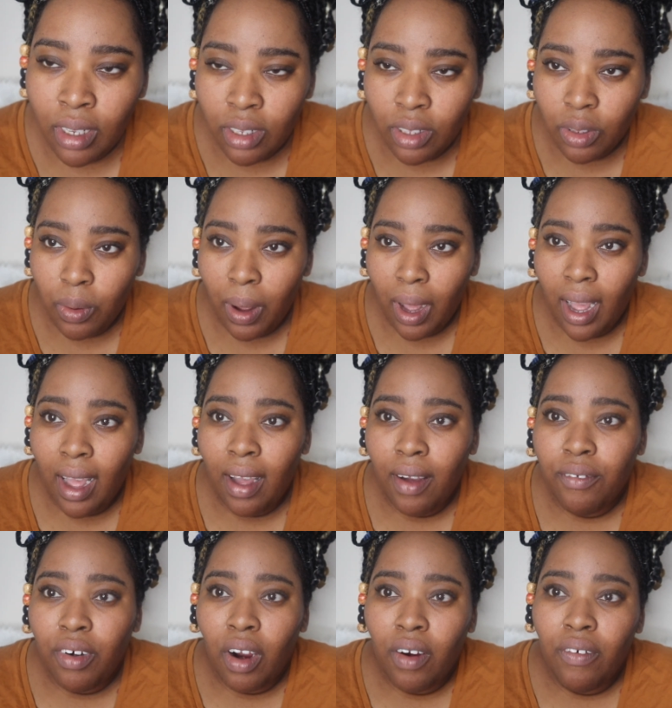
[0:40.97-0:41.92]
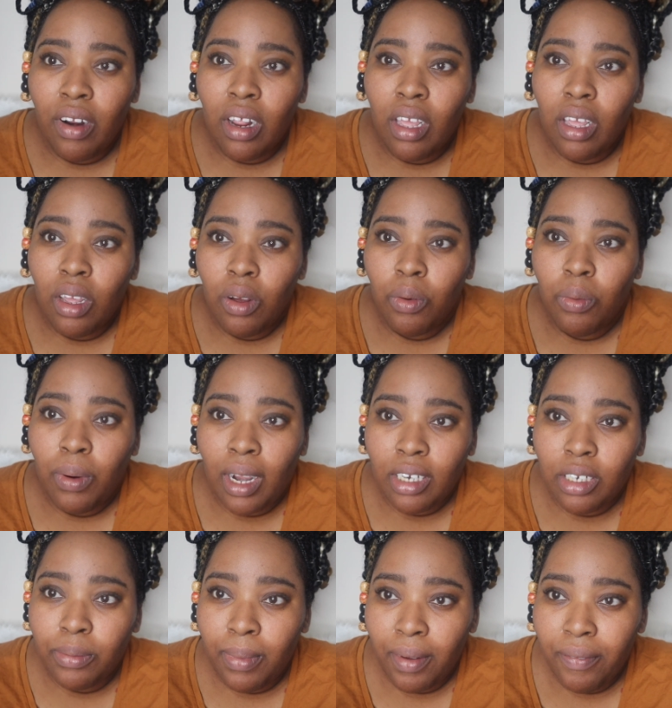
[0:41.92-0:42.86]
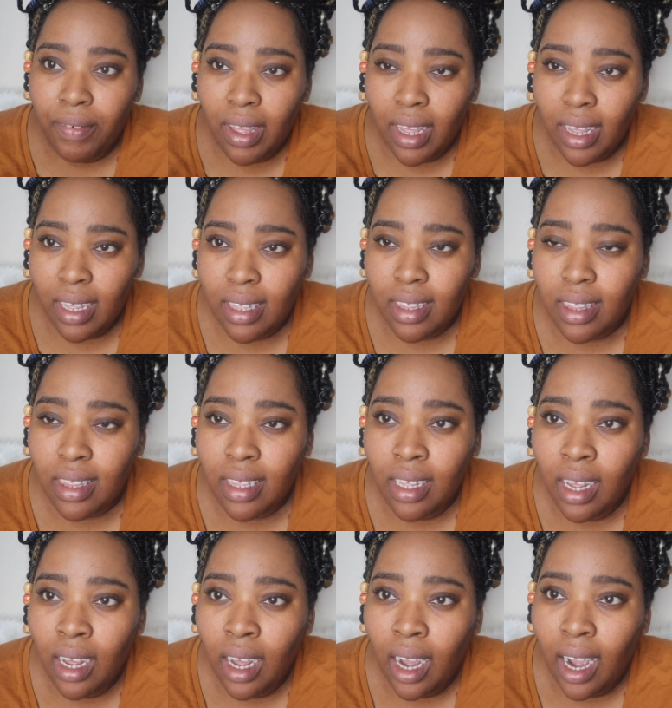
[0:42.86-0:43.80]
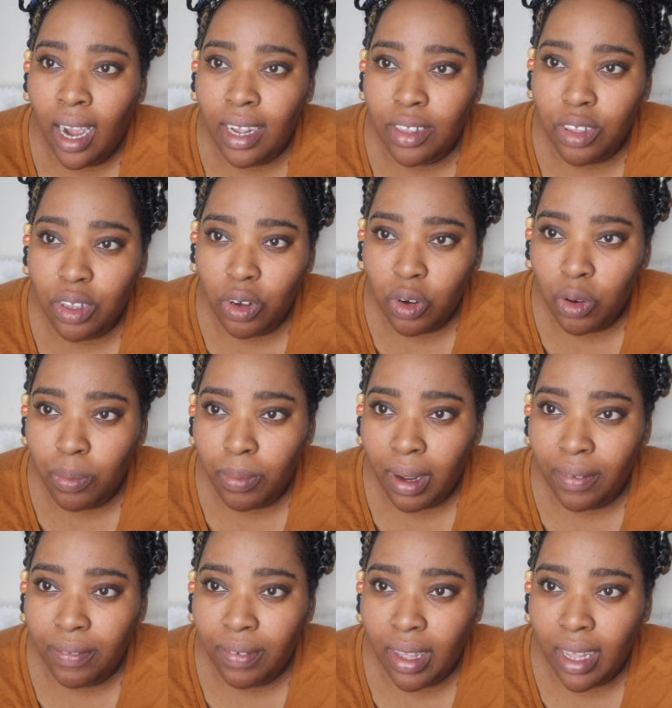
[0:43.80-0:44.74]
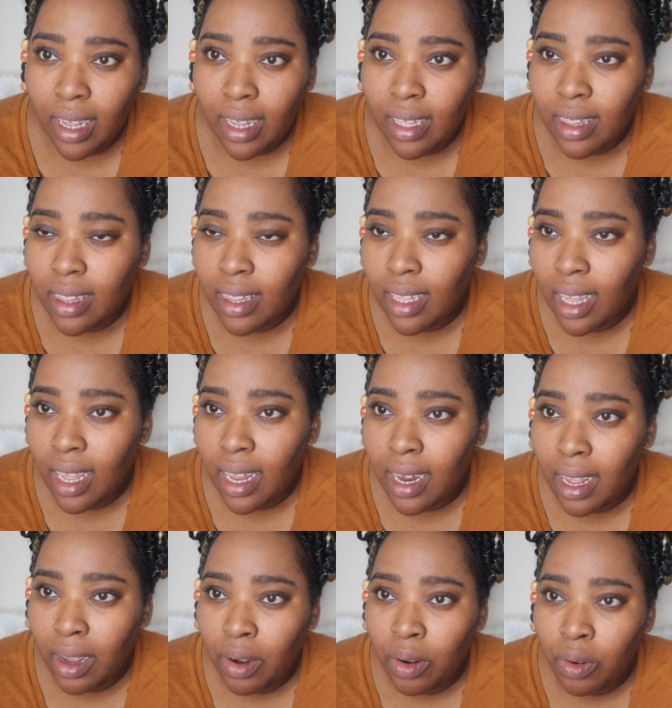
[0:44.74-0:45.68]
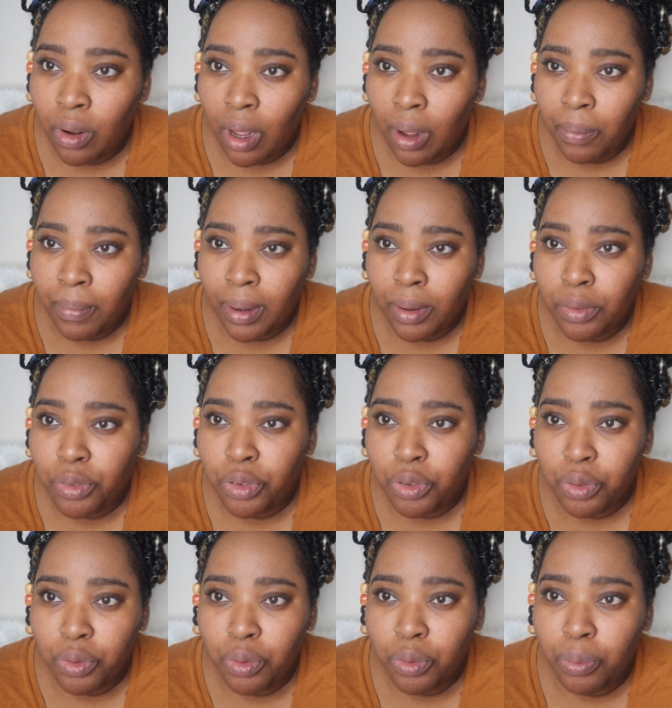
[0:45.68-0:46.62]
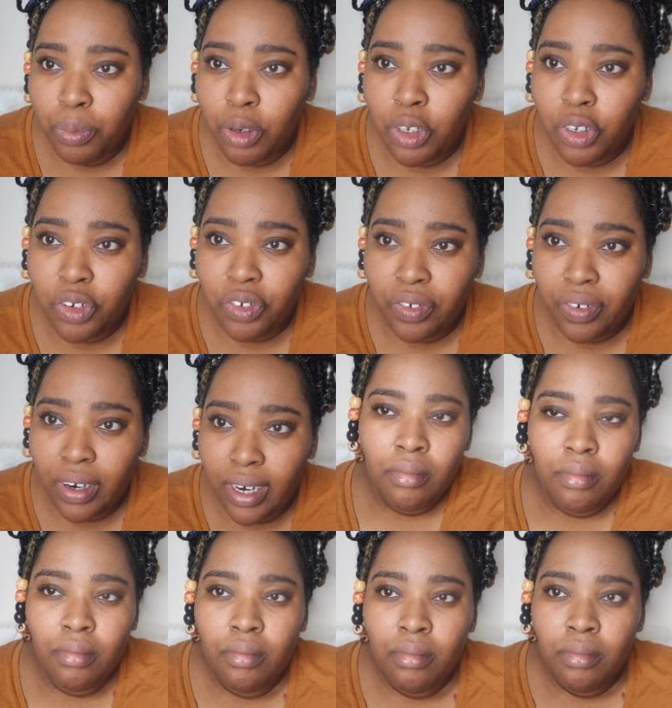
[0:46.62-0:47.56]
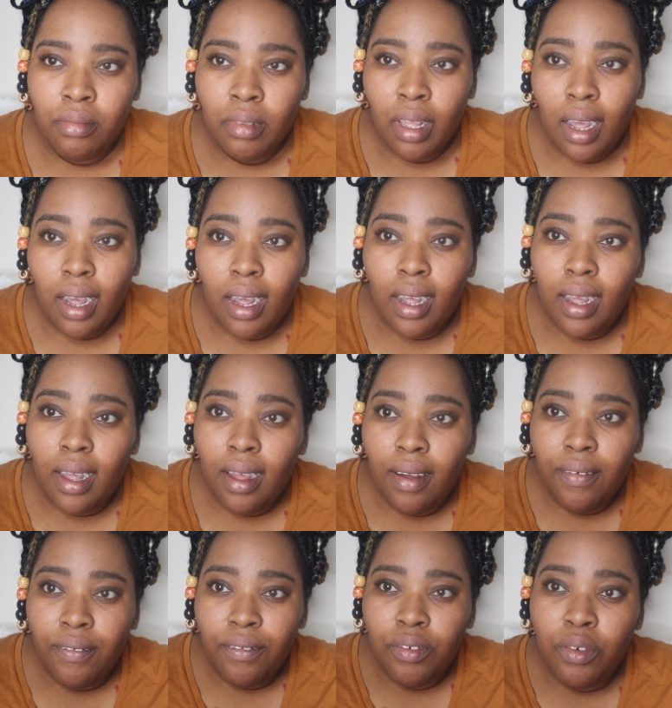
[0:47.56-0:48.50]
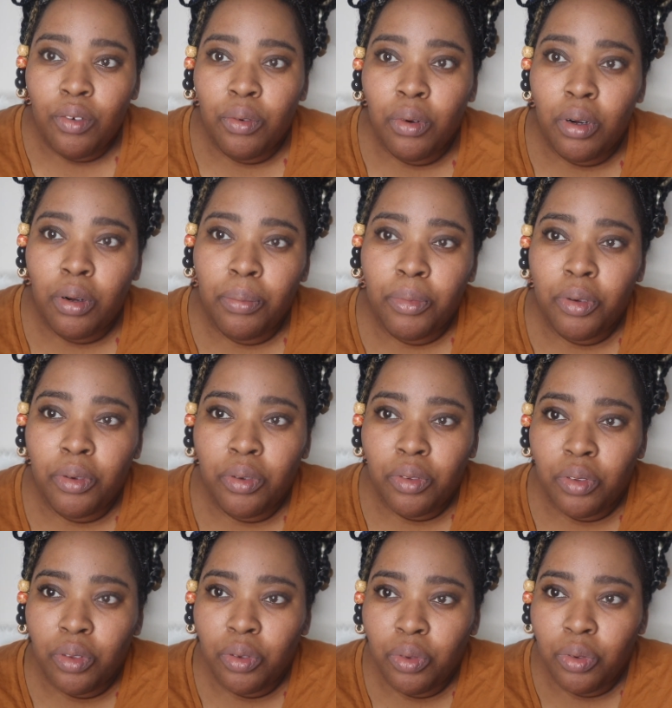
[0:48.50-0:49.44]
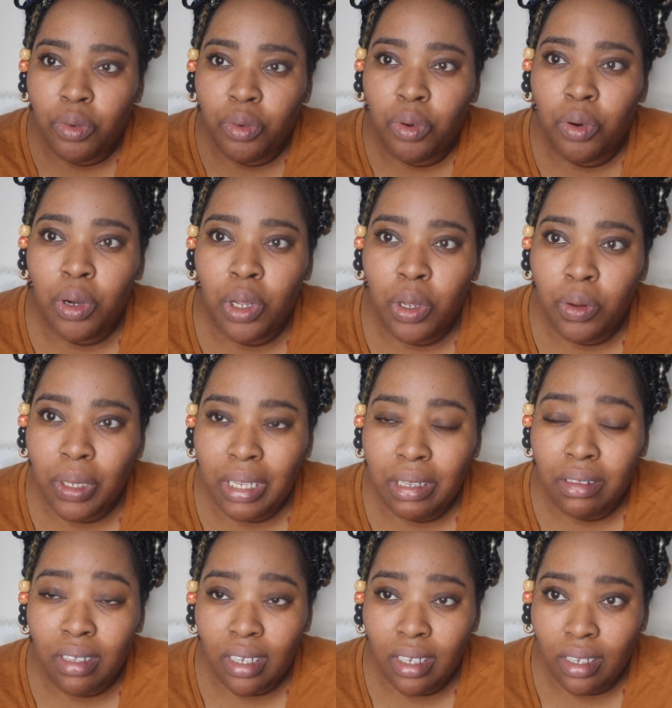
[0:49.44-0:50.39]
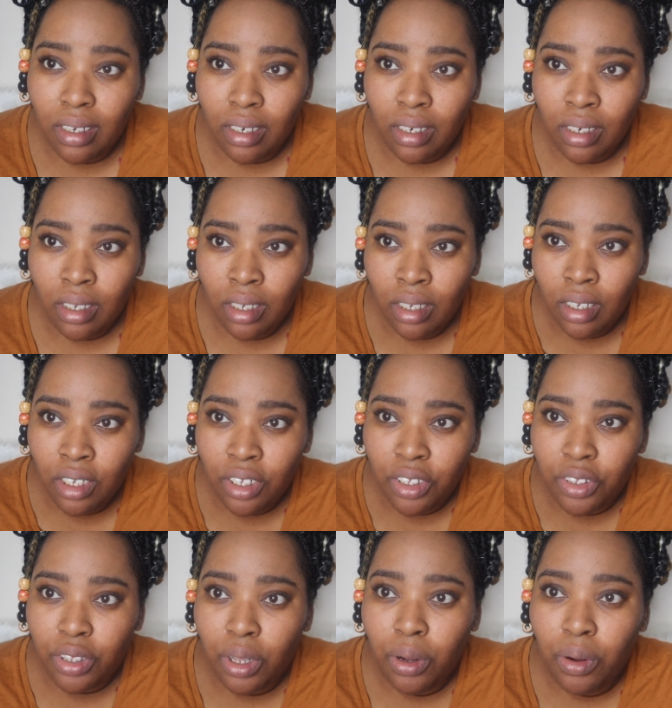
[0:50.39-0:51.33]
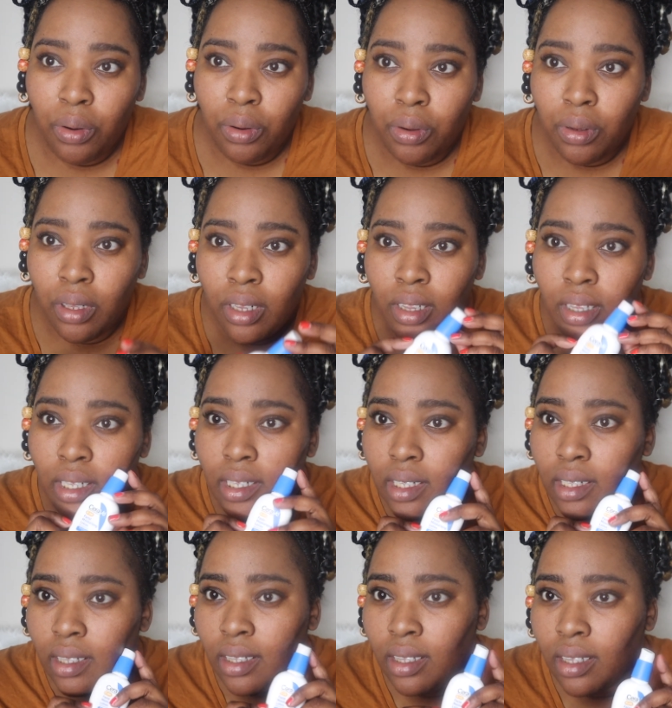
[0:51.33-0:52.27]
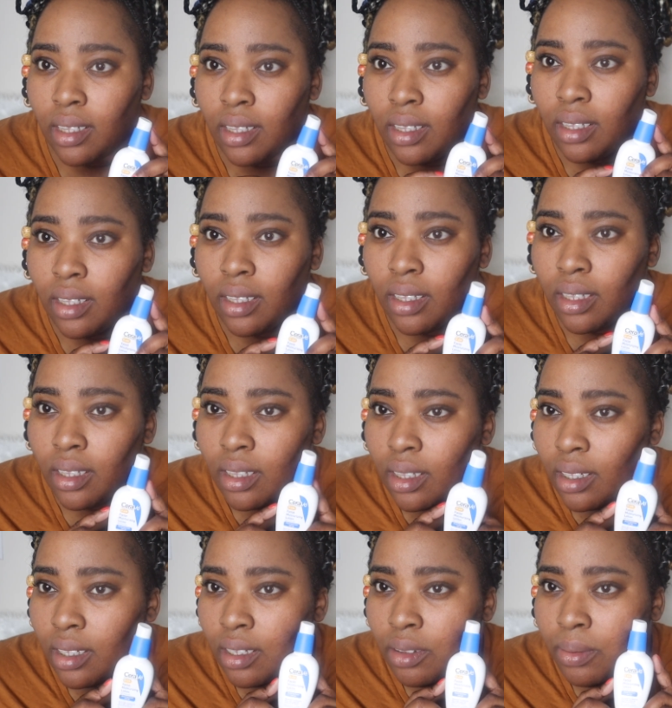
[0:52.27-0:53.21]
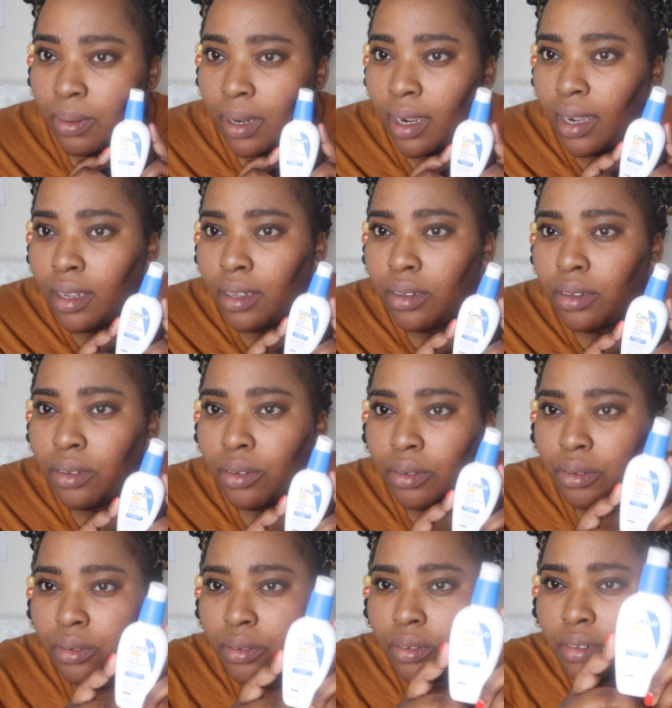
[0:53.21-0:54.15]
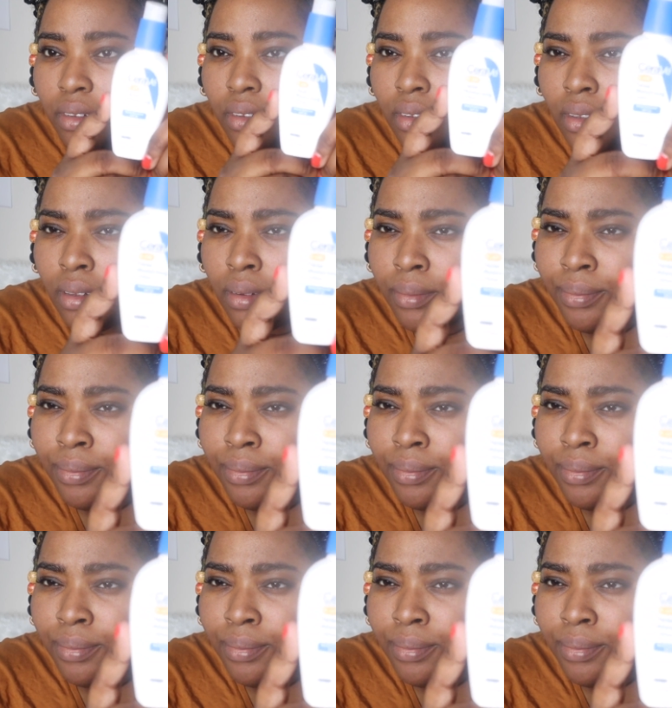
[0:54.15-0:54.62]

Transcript: So I have already washed my face, I toned my face, and now I'm about to moisturize. I have normal to oily skin, so this is what I use.